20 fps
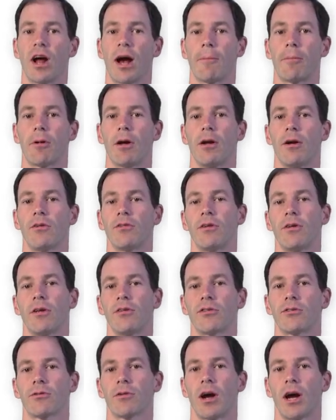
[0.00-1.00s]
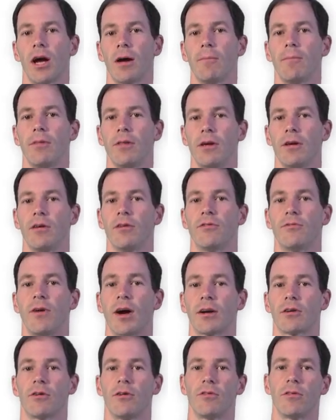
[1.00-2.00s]
operators to describe these
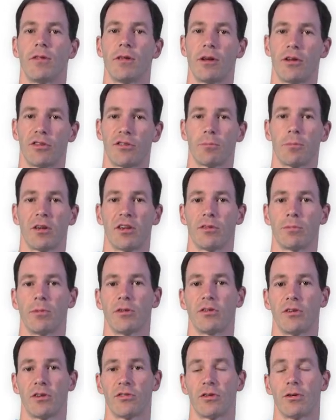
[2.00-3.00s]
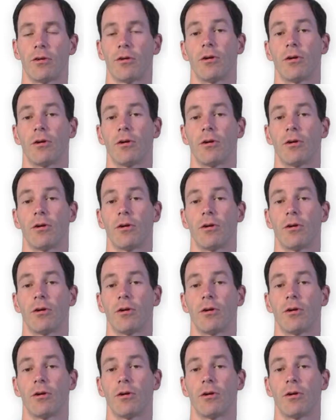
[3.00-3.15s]
vectors in the displaced position,